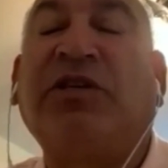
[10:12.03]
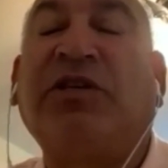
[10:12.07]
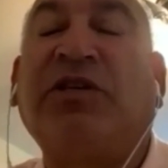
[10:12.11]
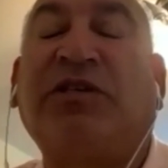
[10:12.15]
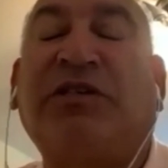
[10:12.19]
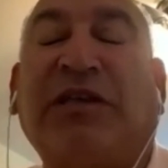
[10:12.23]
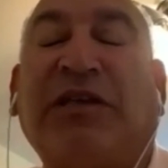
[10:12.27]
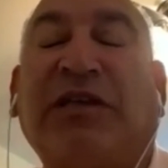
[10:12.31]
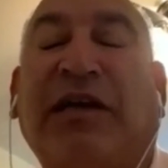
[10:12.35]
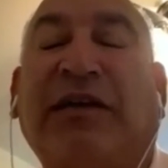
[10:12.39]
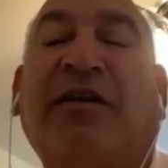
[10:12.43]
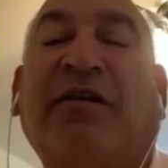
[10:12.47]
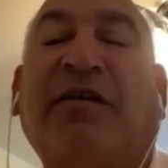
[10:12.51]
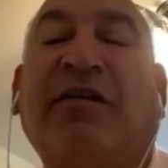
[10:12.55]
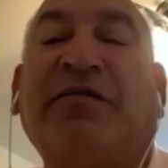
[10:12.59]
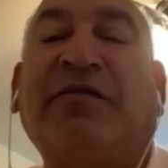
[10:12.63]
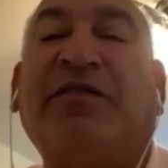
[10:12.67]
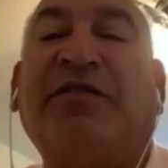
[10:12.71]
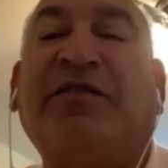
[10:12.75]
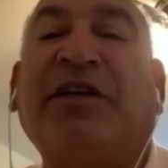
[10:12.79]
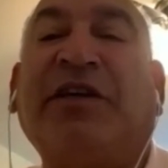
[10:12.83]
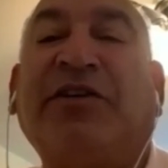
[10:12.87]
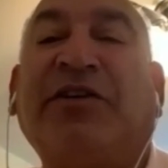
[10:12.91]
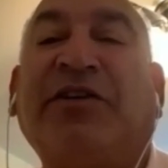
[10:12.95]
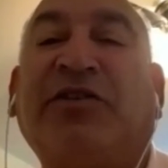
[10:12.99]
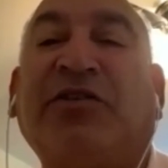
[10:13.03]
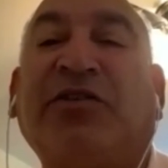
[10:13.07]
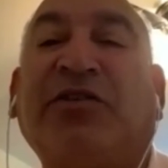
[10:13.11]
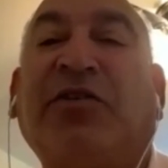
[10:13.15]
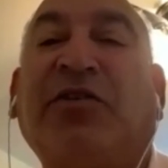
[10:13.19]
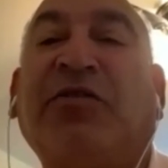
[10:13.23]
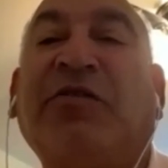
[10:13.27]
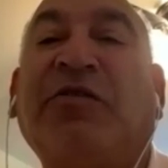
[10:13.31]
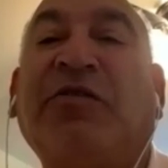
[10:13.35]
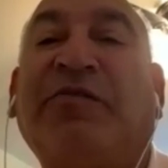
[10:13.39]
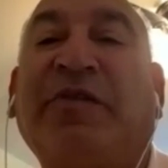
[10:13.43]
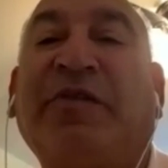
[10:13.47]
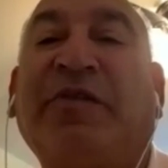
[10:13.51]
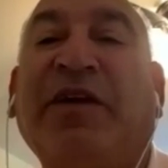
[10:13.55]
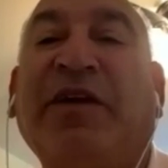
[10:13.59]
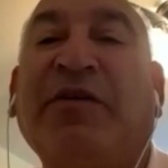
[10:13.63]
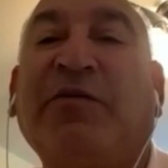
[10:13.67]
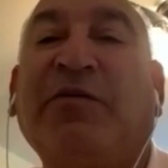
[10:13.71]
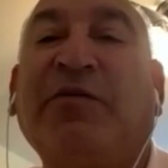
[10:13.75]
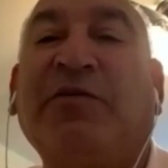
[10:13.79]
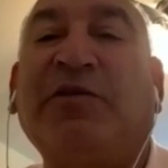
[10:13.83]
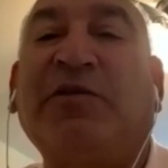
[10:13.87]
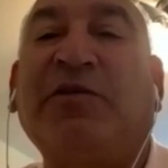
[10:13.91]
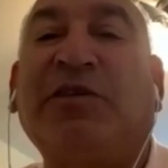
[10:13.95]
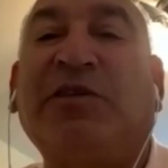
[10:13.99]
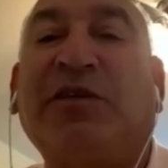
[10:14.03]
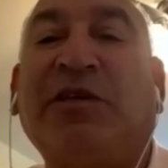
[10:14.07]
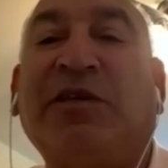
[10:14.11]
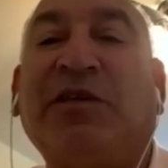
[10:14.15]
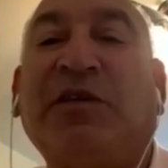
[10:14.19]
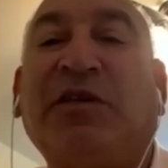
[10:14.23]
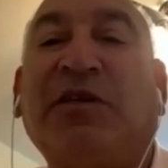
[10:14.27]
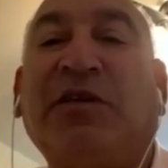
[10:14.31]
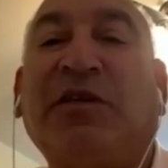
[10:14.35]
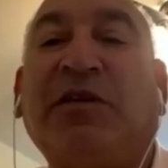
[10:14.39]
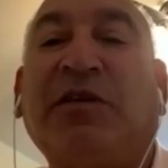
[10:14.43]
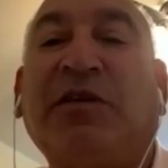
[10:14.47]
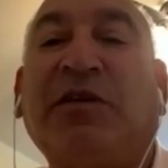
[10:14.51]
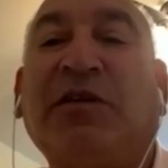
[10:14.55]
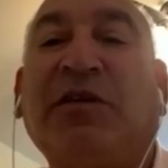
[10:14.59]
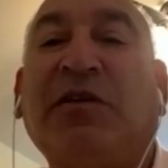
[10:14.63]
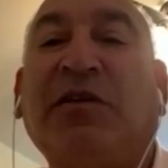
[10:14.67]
it's not just an hour and a half session on the field.